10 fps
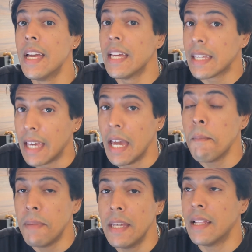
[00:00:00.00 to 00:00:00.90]

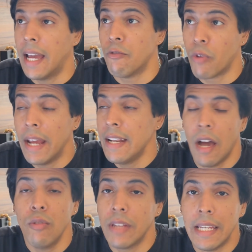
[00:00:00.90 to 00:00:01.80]
can be like right
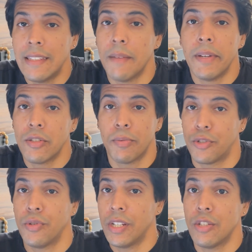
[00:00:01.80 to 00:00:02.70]
now, it's the best
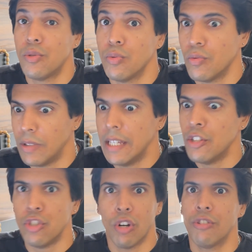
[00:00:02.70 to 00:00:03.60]
opportunity to
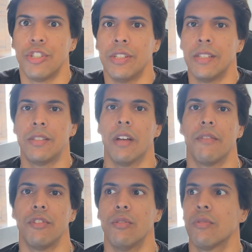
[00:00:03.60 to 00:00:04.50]
indulge in this
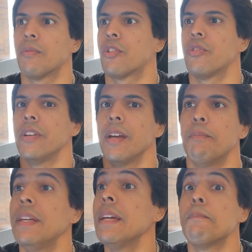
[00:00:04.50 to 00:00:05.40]
stuff, you know, create,
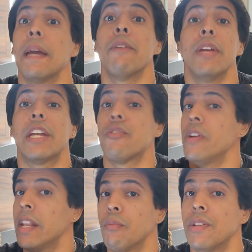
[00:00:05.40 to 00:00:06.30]
be very
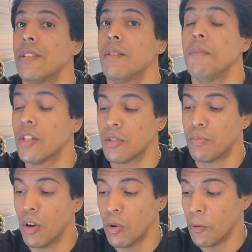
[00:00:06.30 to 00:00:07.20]
creative with this thing, because
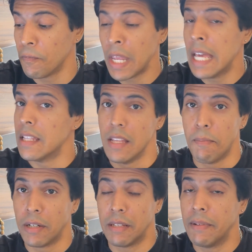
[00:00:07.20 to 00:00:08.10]
bro, the
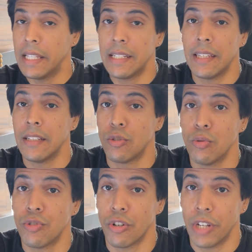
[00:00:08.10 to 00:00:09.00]
possibilities and the
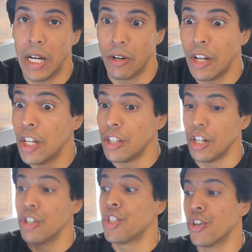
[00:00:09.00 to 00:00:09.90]
tools are there.
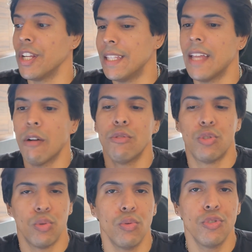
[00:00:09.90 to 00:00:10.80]
They're shutting down
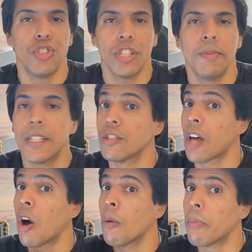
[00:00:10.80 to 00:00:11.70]
tools just because
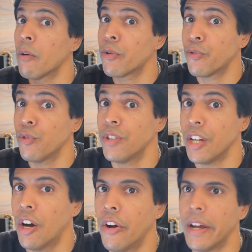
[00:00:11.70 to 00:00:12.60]
how powerful
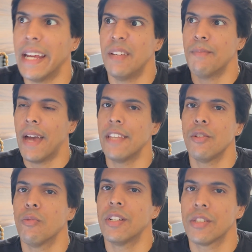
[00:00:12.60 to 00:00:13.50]
they are, and
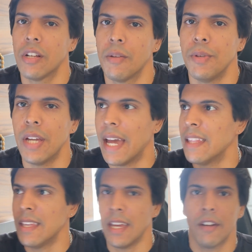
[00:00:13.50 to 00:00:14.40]
imagine what is gonna be
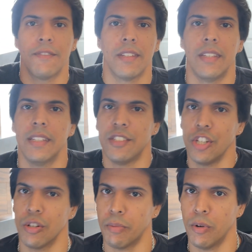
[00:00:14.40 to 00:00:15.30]
in the end of this
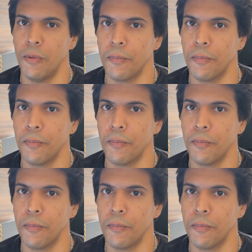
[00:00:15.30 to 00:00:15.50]
year, bro.